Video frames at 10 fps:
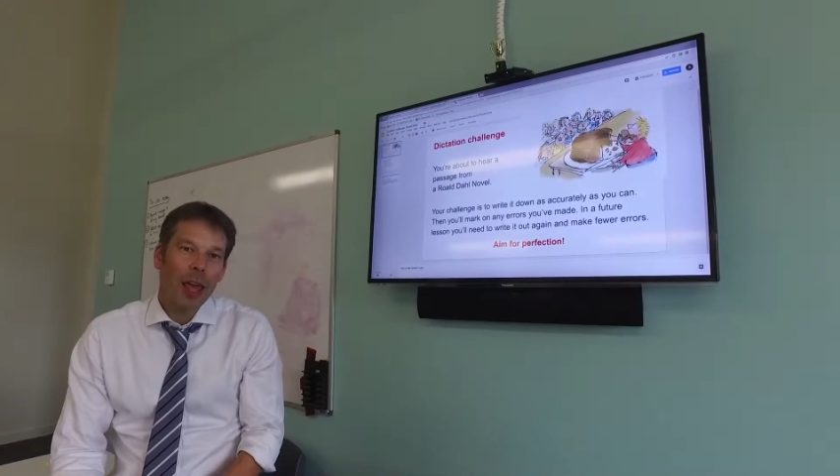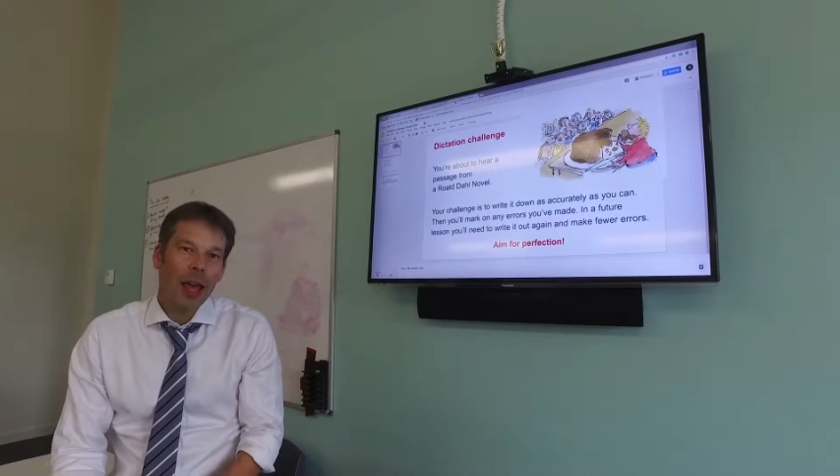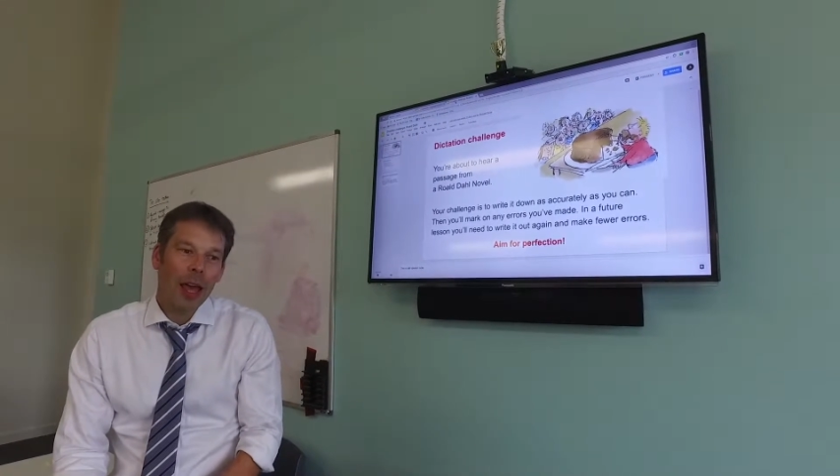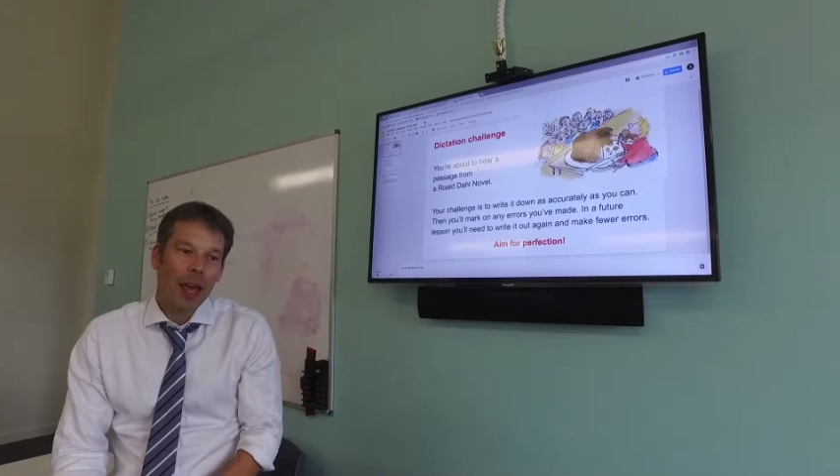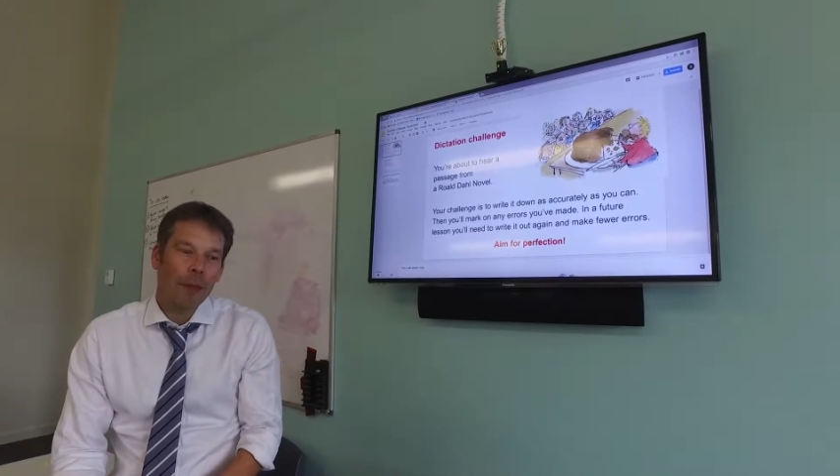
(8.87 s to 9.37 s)

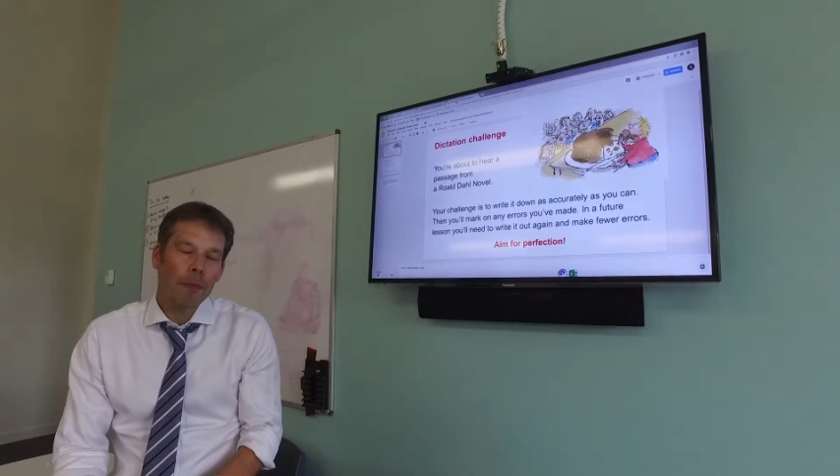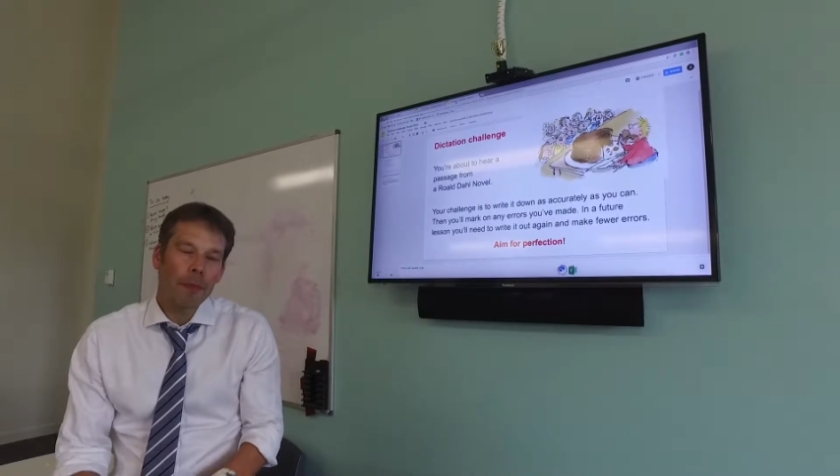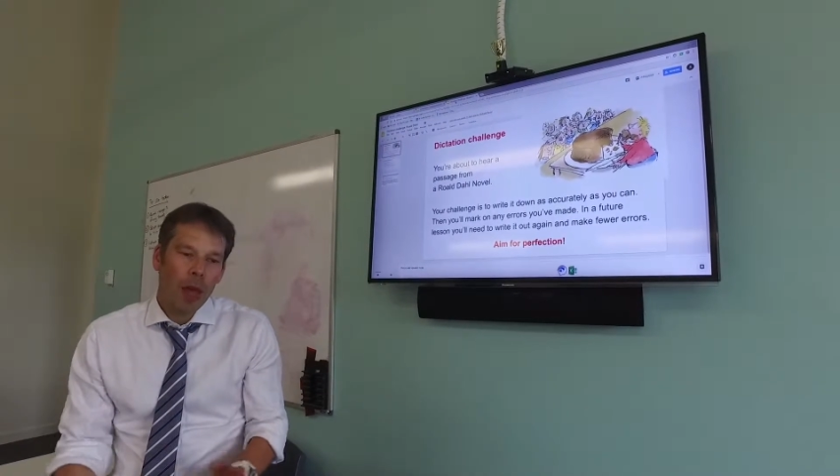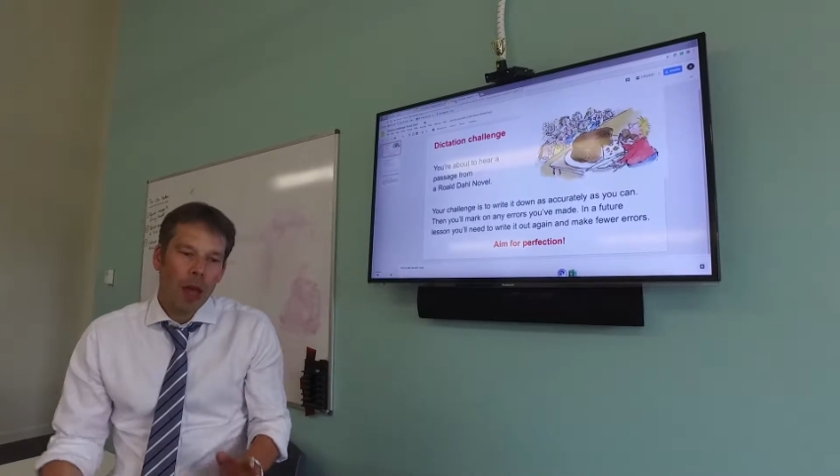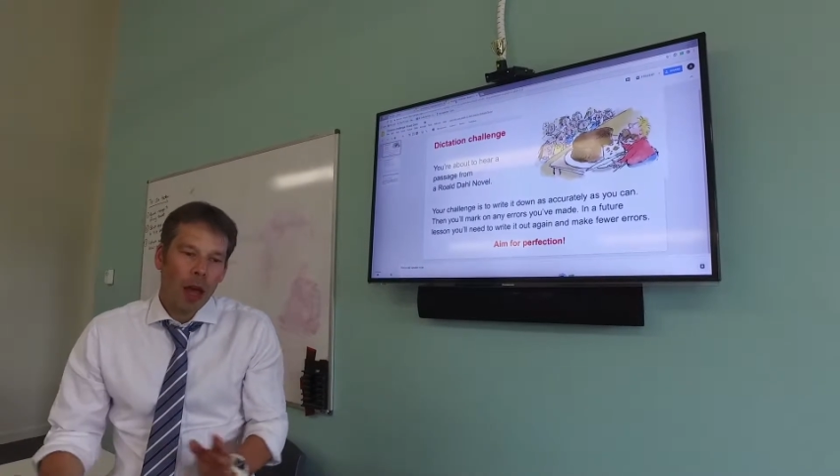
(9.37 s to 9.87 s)

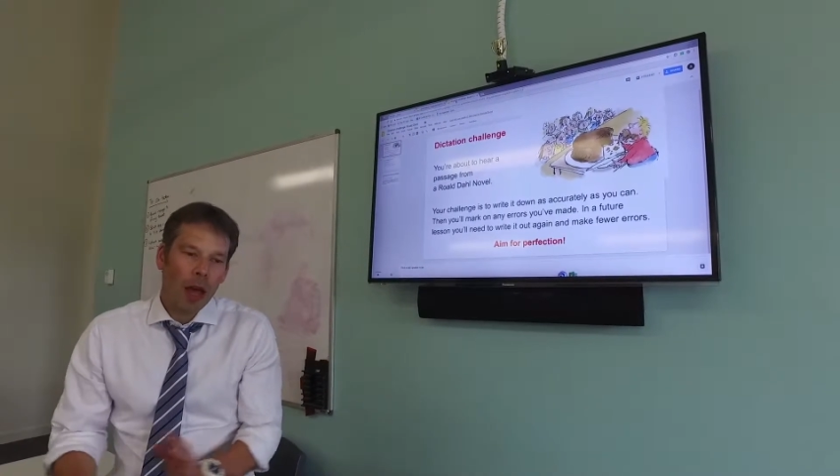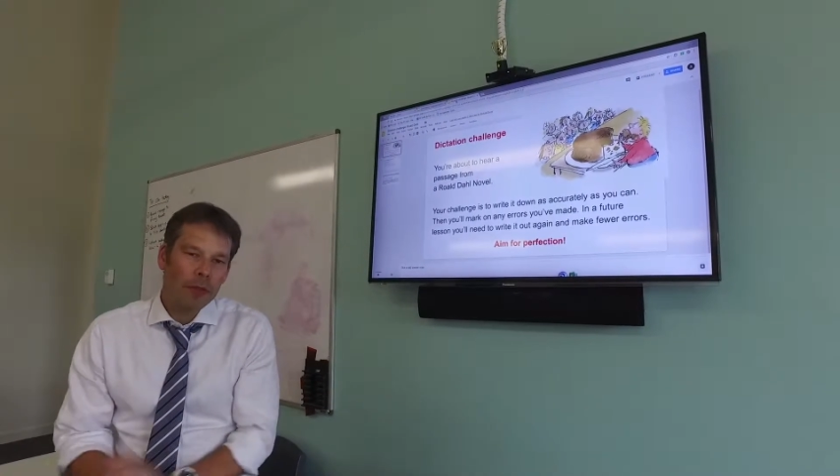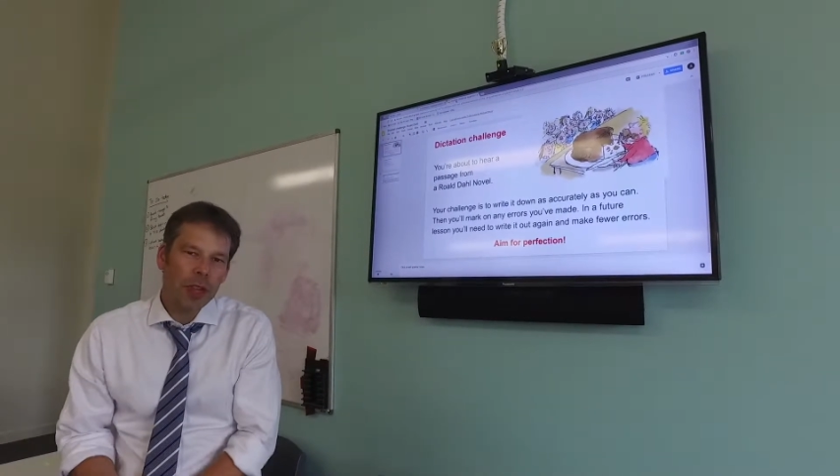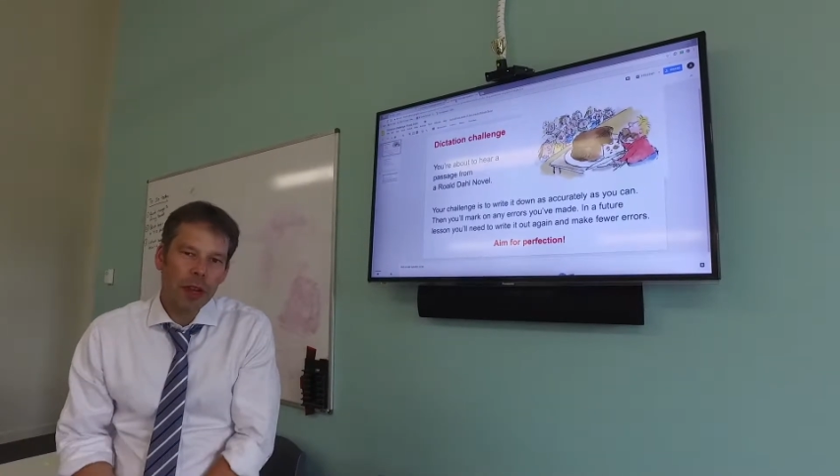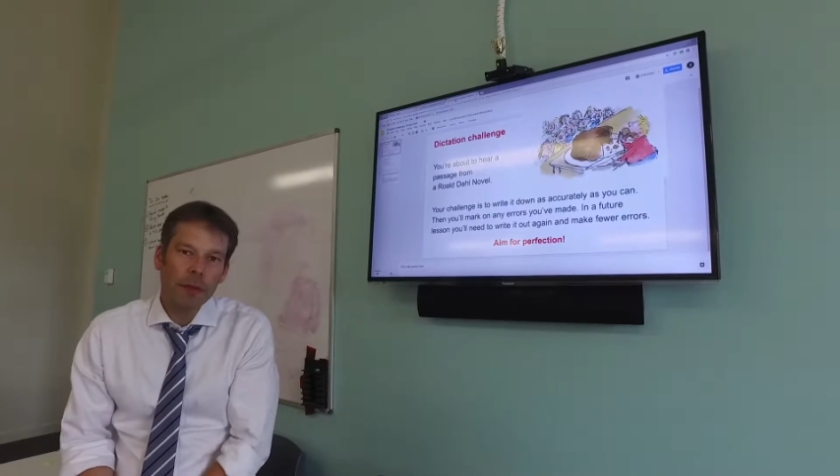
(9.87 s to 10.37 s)
I've sent